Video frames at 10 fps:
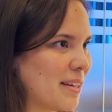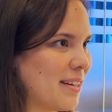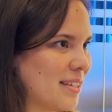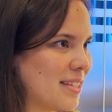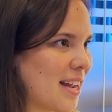
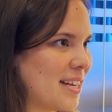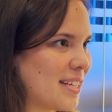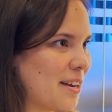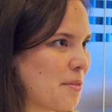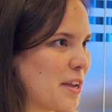Insights. And
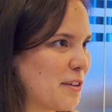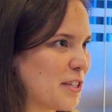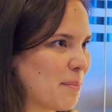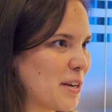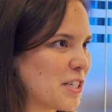thank you so
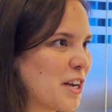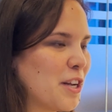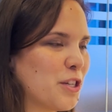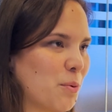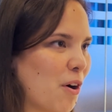much
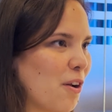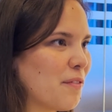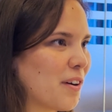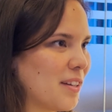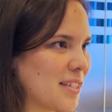to all of our
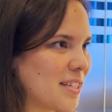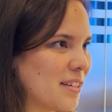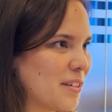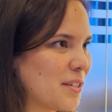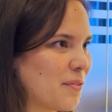
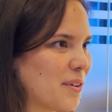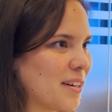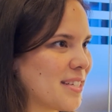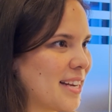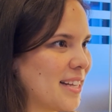listeners for
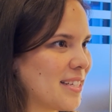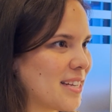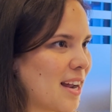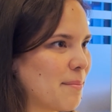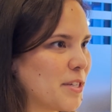taking the
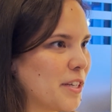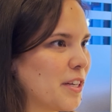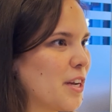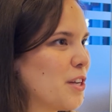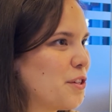time to
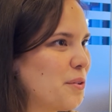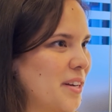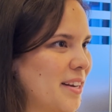tune in,